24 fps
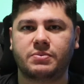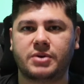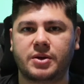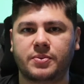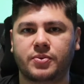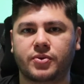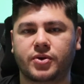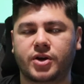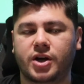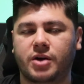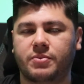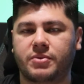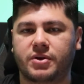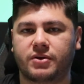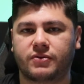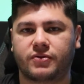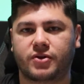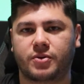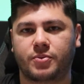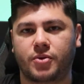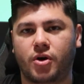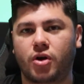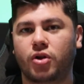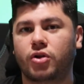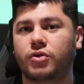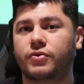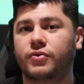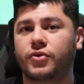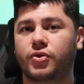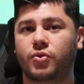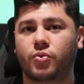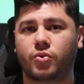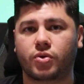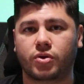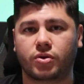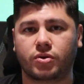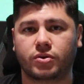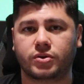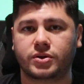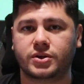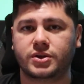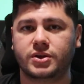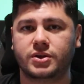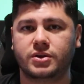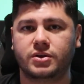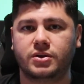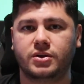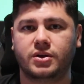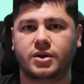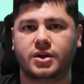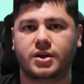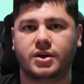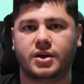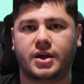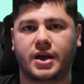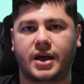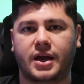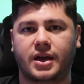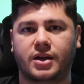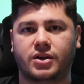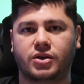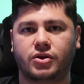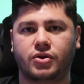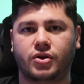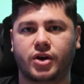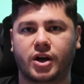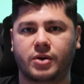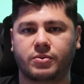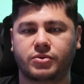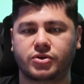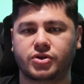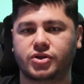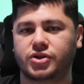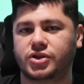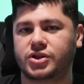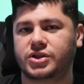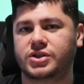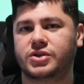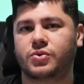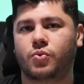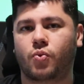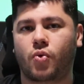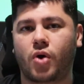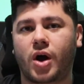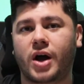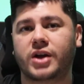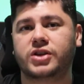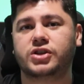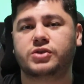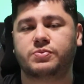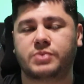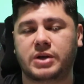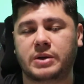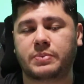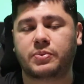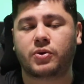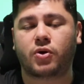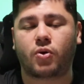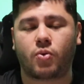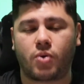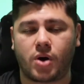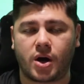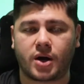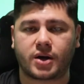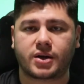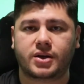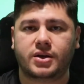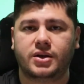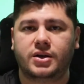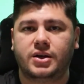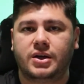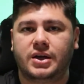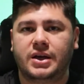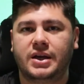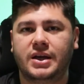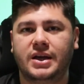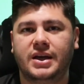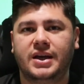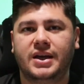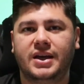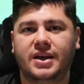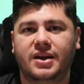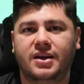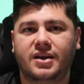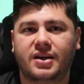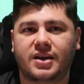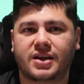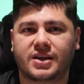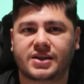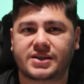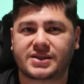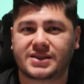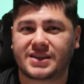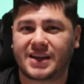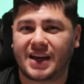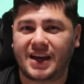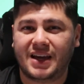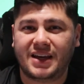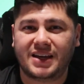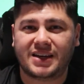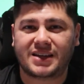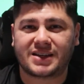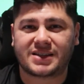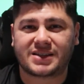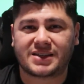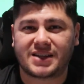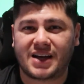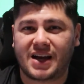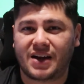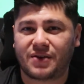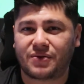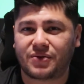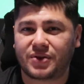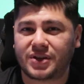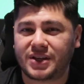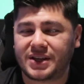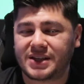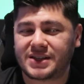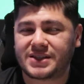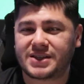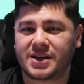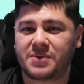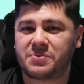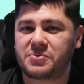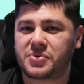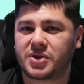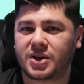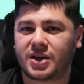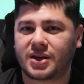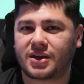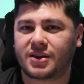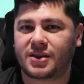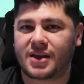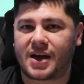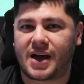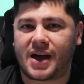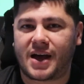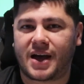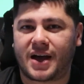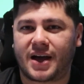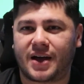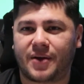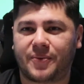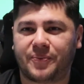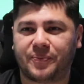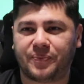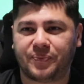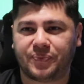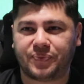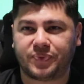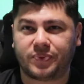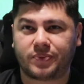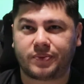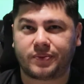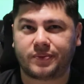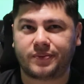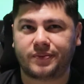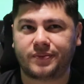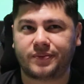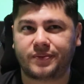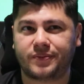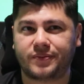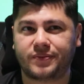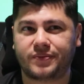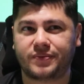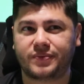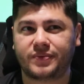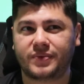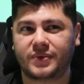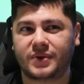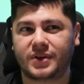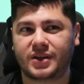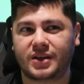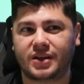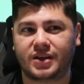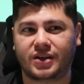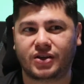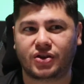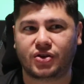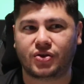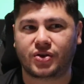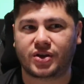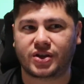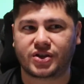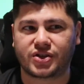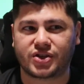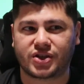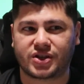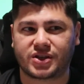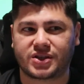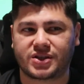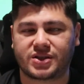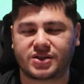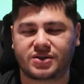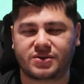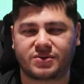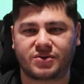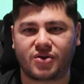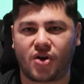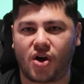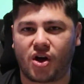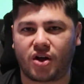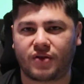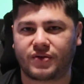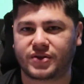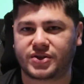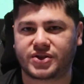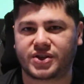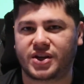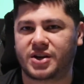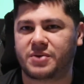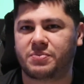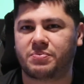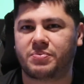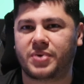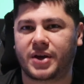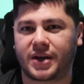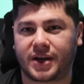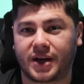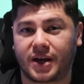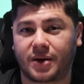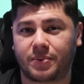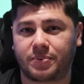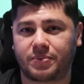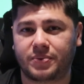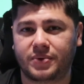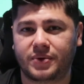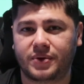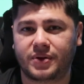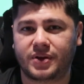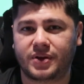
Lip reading: people coming from all over the world and you're able to just watch people walk. Because gait is not really something that you can just all of a sudden pick up.